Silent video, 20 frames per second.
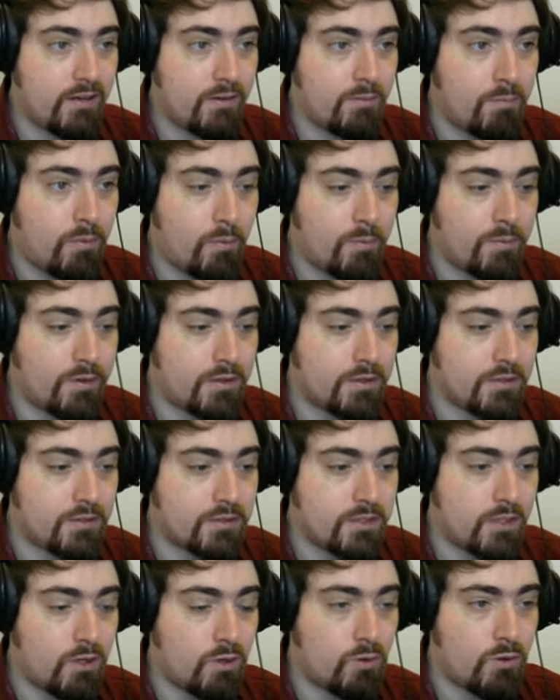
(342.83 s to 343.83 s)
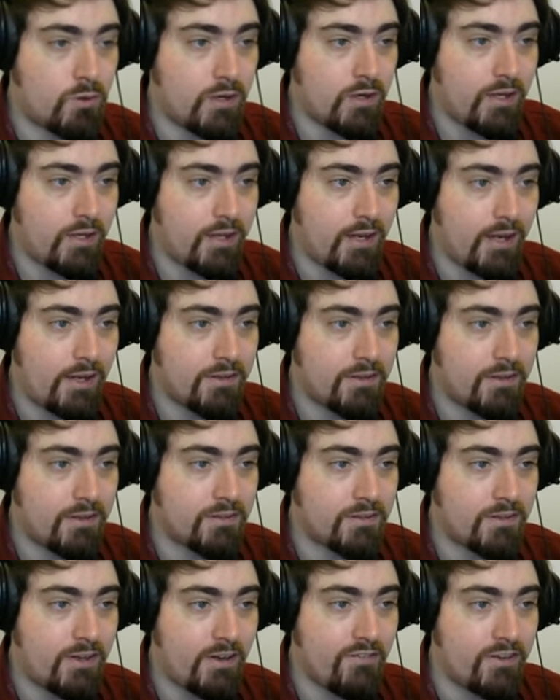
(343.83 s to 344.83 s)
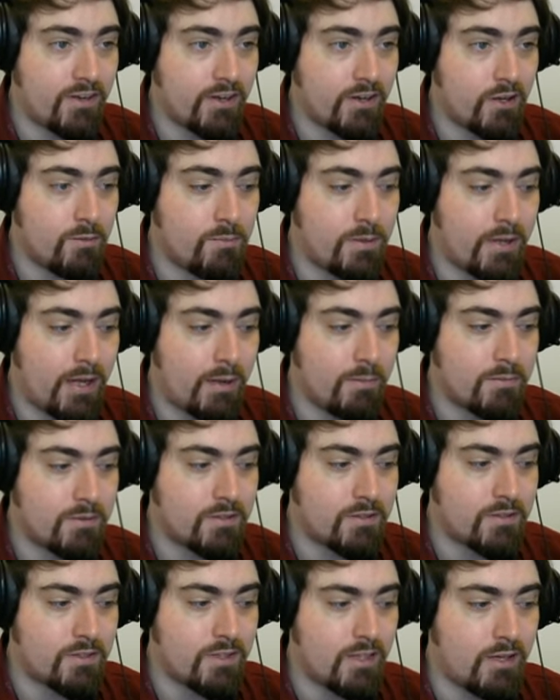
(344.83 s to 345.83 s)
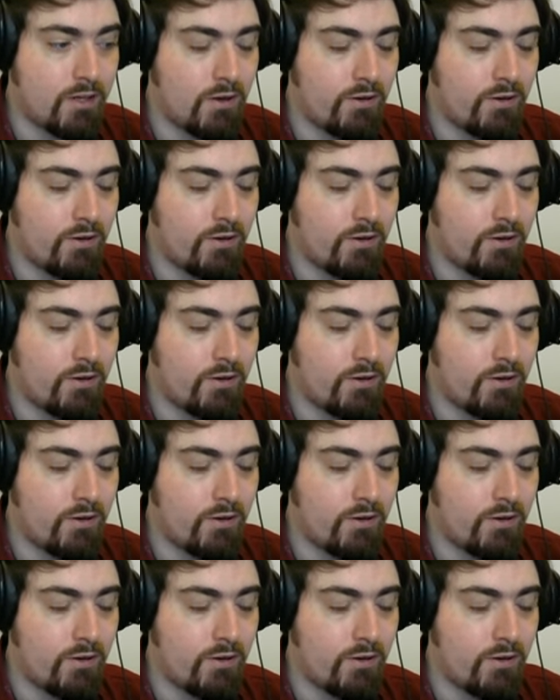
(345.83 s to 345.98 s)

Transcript: bomber. So he has, is definitely going to be able to see